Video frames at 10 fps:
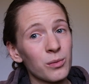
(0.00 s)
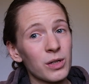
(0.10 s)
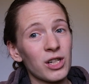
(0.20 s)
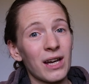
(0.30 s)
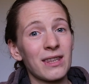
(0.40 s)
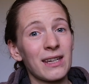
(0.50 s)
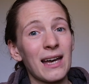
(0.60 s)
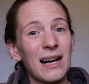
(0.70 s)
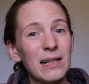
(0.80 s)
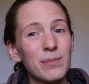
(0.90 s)
which I think
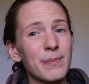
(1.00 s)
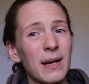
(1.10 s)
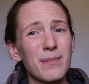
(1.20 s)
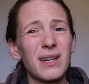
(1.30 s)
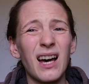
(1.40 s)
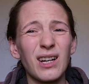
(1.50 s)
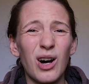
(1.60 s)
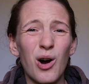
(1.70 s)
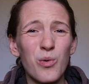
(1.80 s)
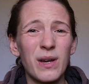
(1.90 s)
helps, but I'm not
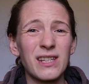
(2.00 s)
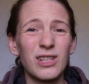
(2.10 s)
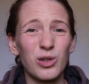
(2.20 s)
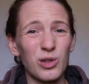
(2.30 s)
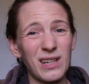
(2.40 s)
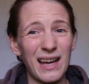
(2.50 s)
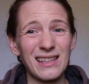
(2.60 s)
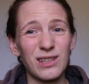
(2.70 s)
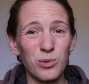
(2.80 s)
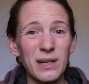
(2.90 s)
always good
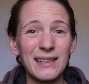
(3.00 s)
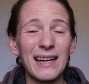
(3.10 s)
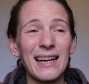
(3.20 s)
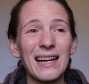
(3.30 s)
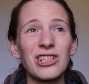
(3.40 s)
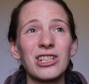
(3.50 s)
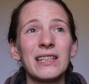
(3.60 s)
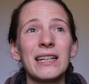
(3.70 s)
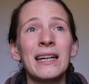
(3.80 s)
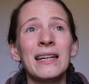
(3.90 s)
at doing that
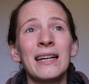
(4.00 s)
actually.